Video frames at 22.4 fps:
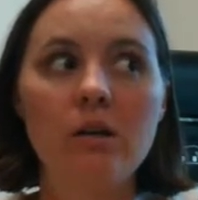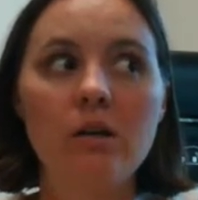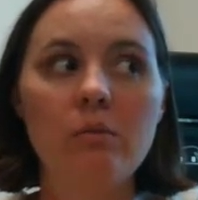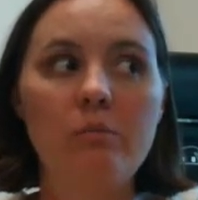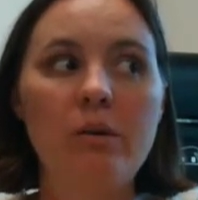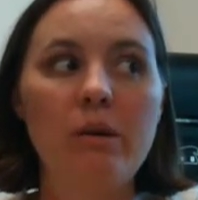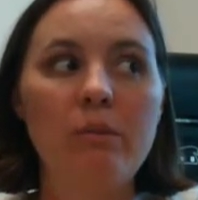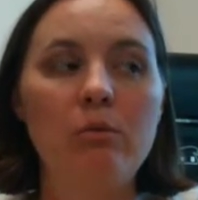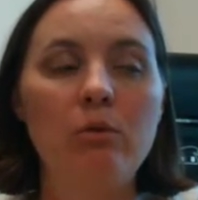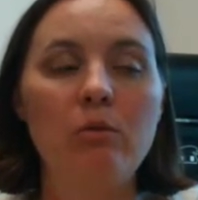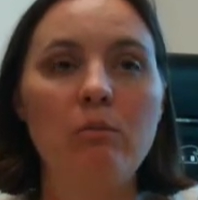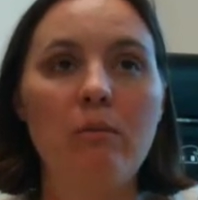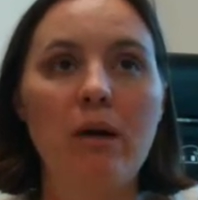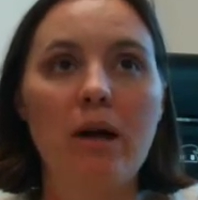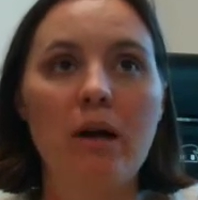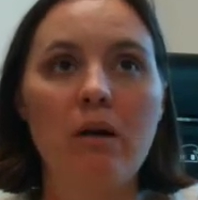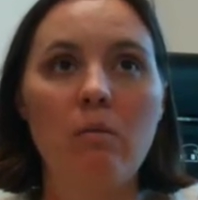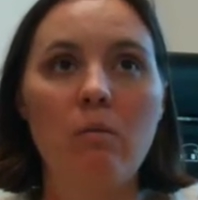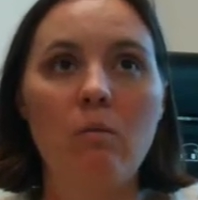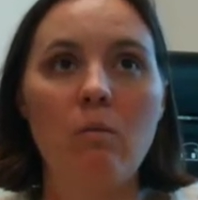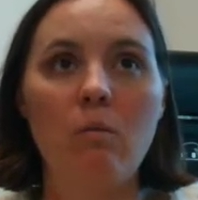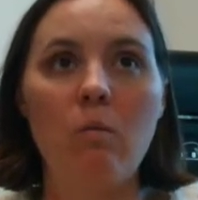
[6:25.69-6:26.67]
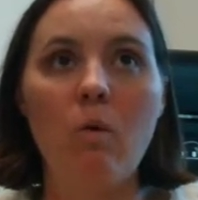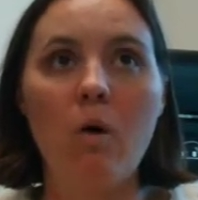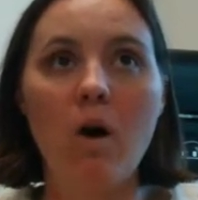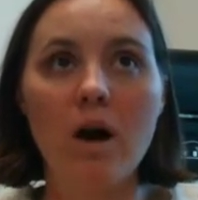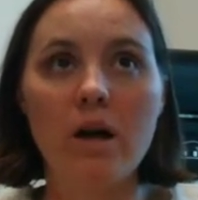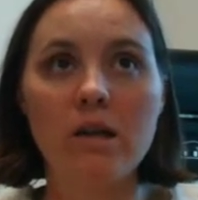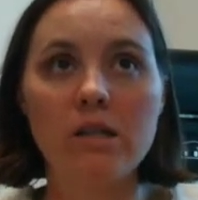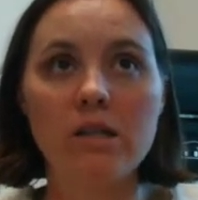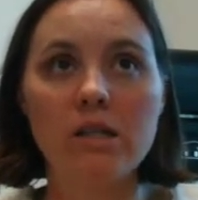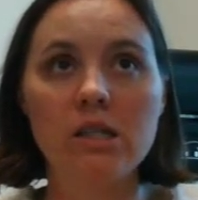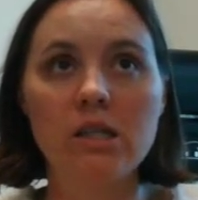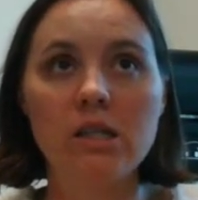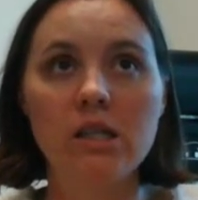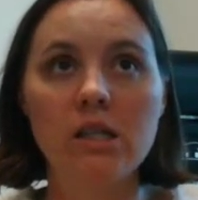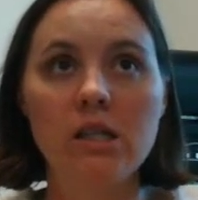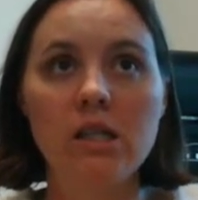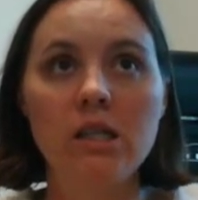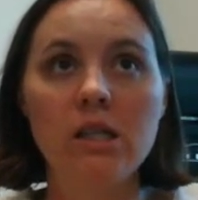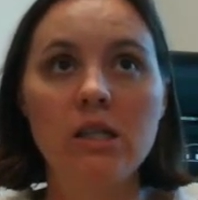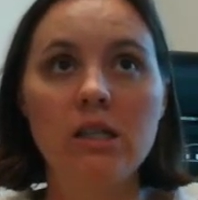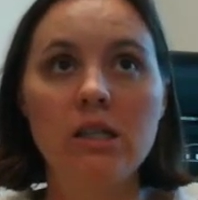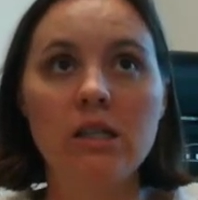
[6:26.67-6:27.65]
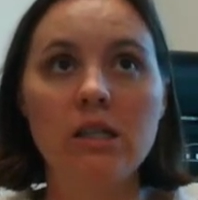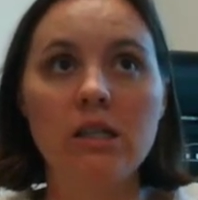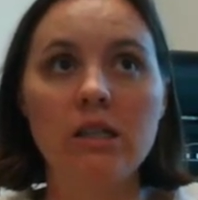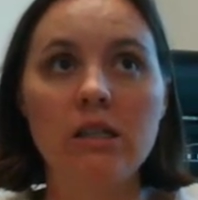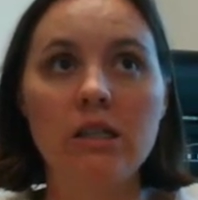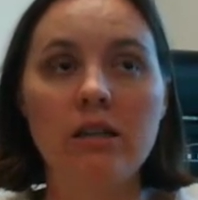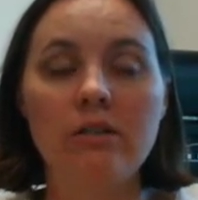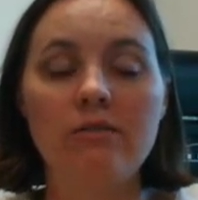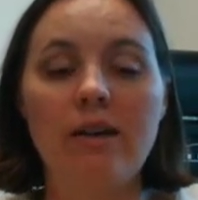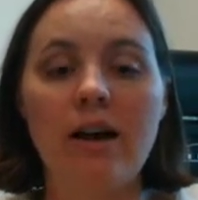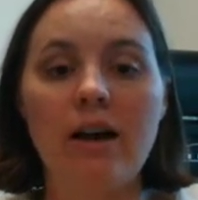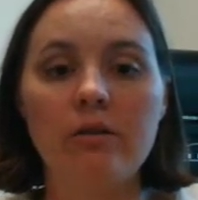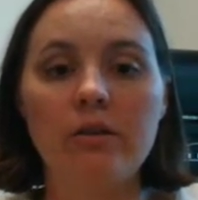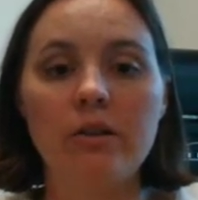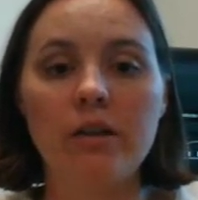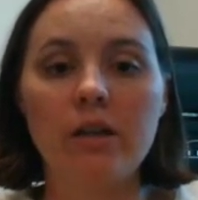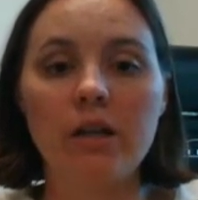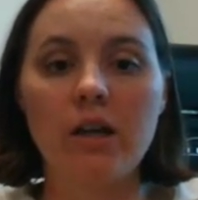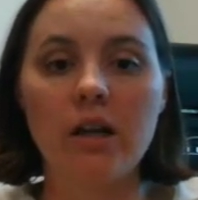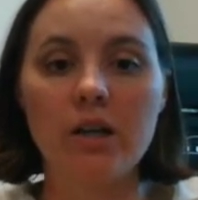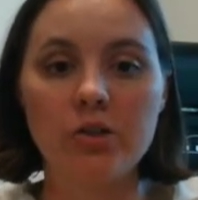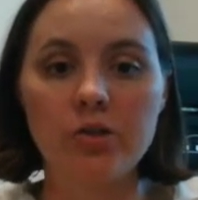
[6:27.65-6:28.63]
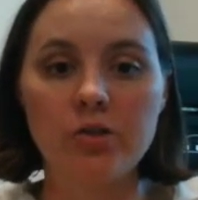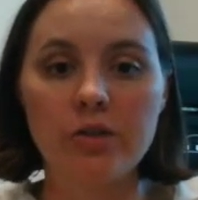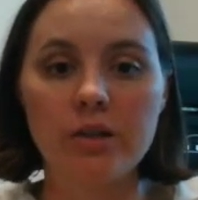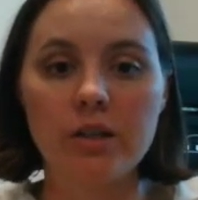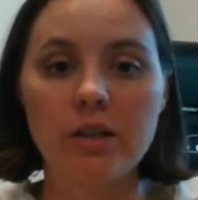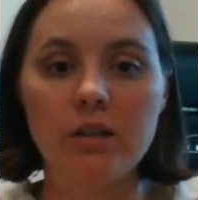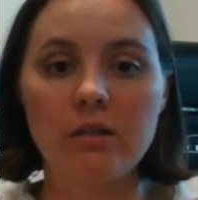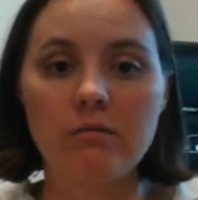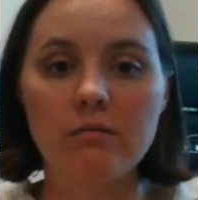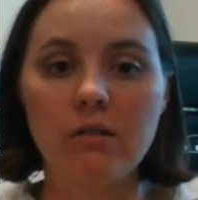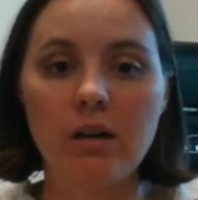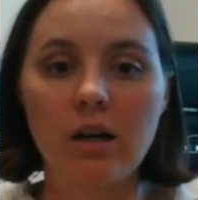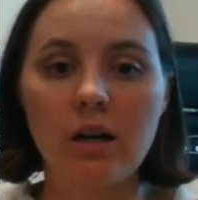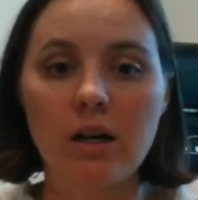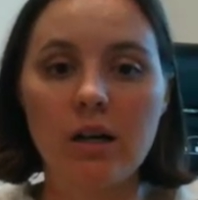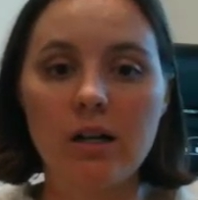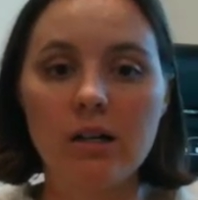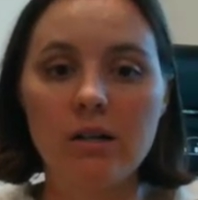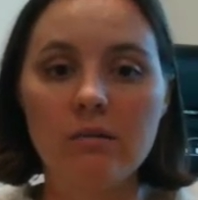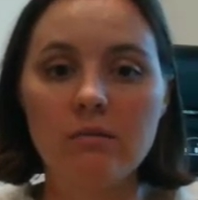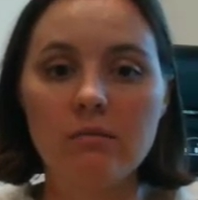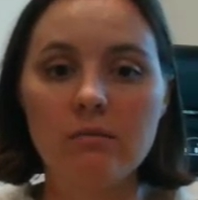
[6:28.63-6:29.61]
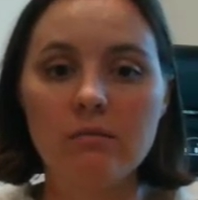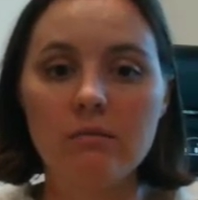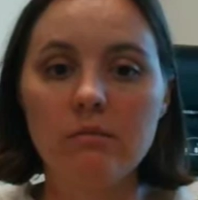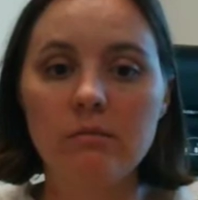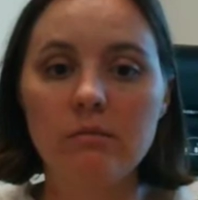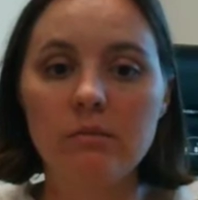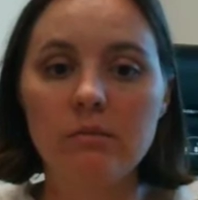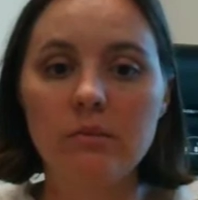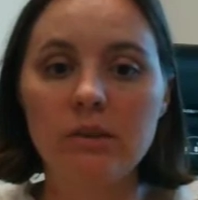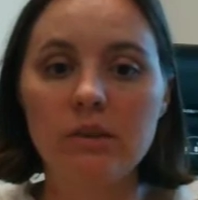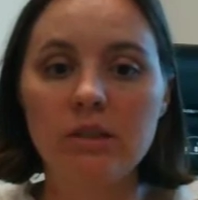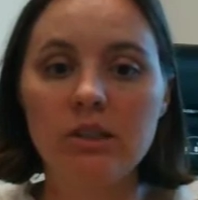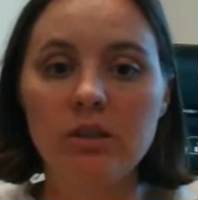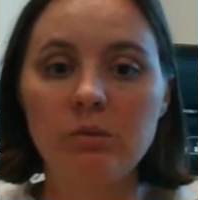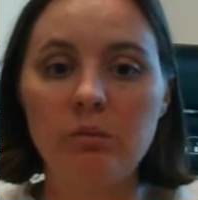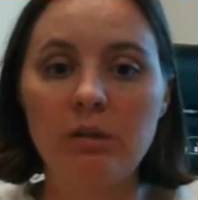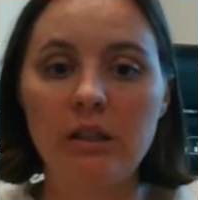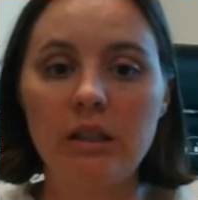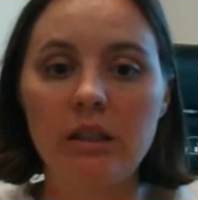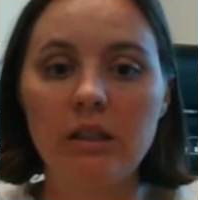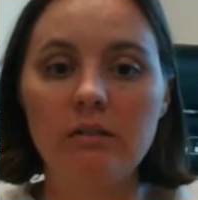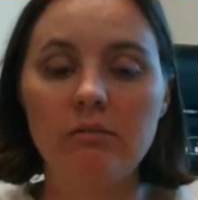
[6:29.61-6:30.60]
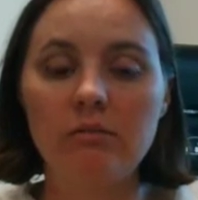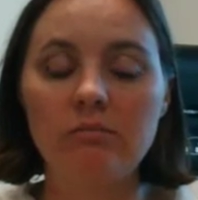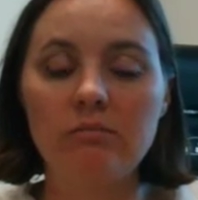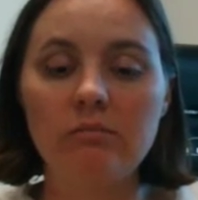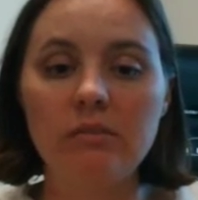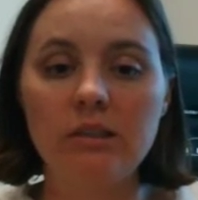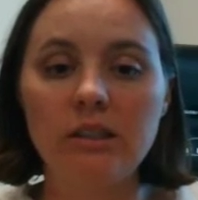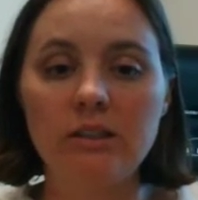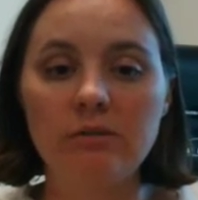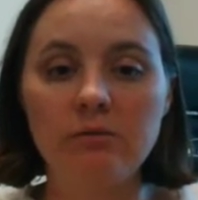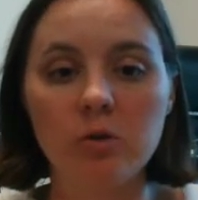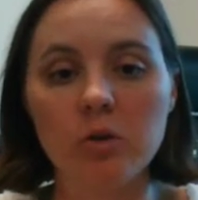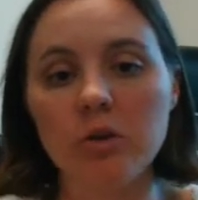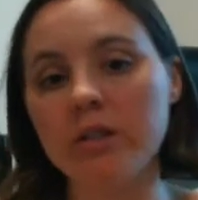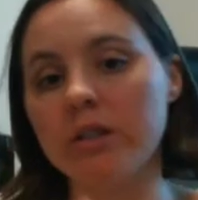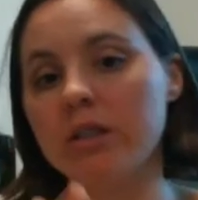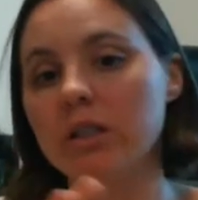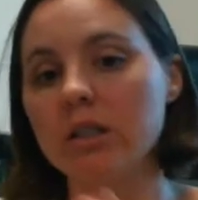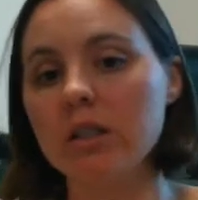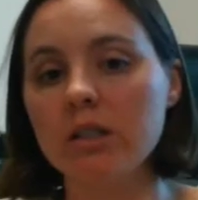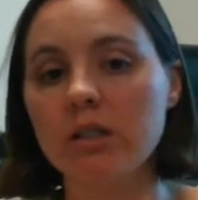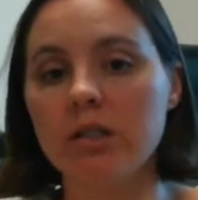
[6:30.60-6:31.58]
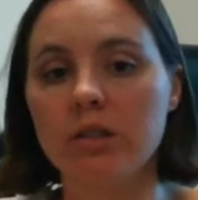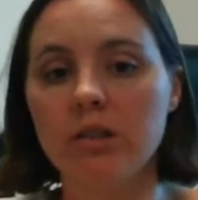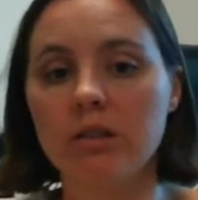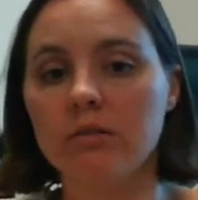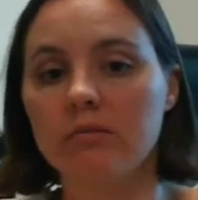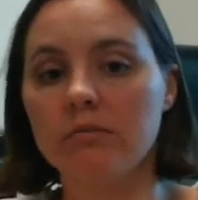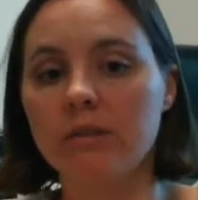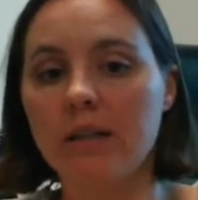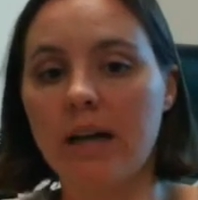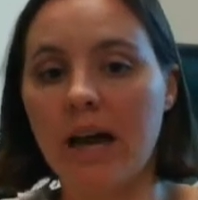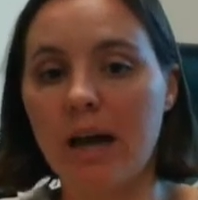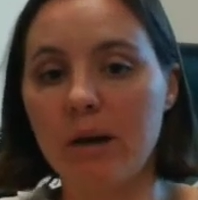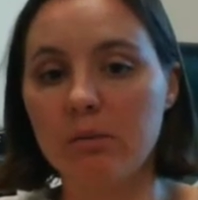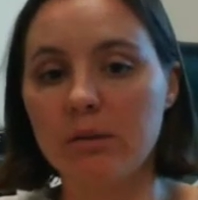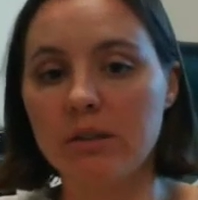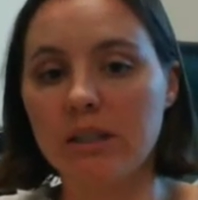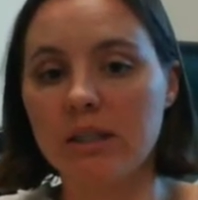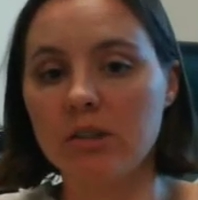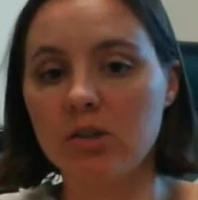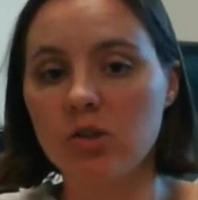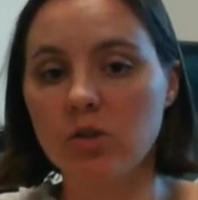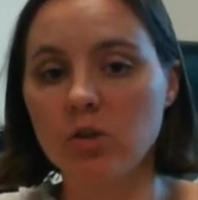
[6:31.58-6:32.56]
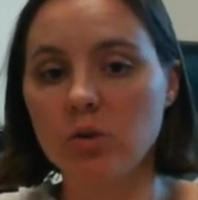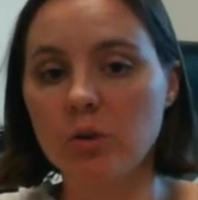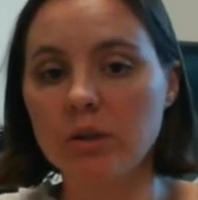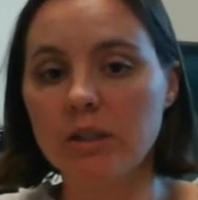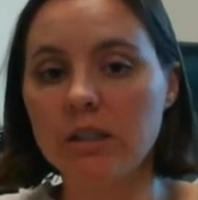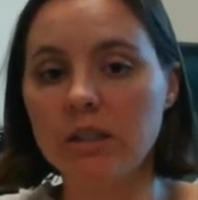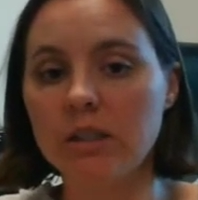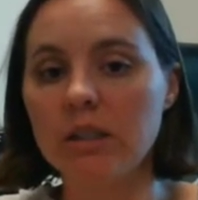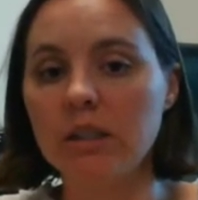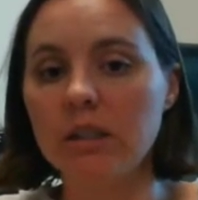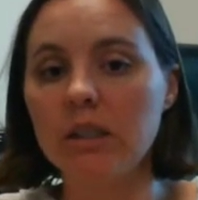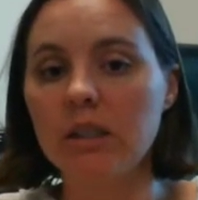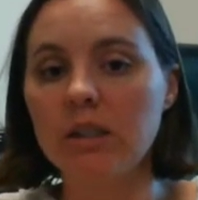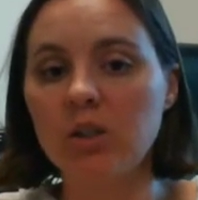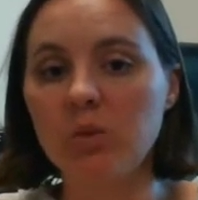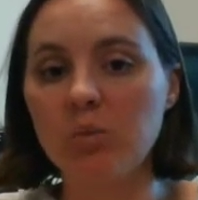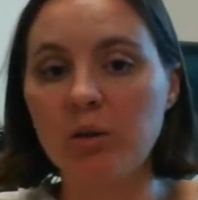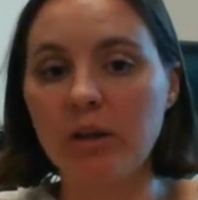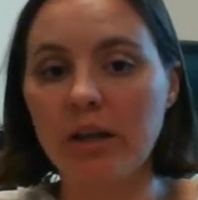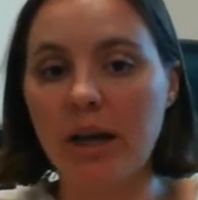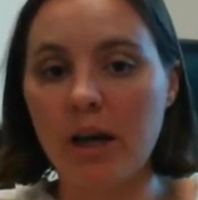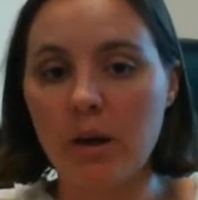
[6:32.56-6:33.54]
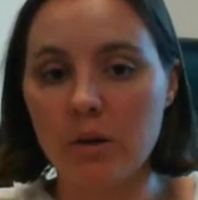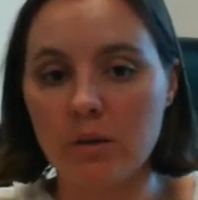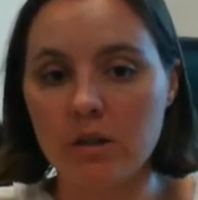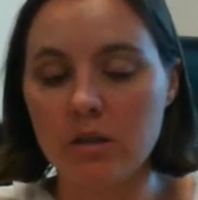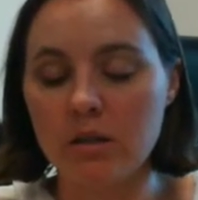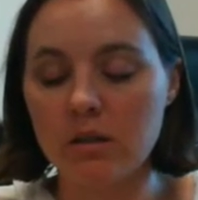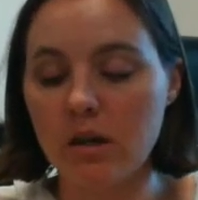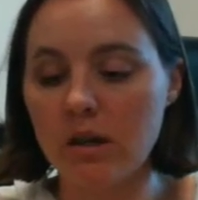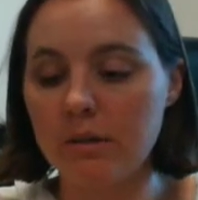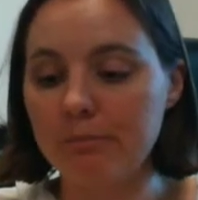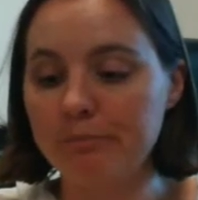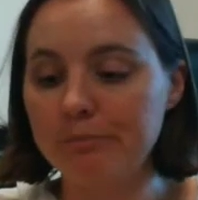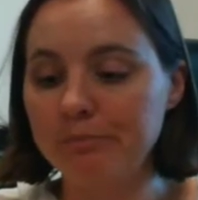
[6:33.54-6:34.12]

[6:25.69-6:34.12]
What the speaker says: people might want to live out in the country to be deforested or the habitat destroyed to put houses on.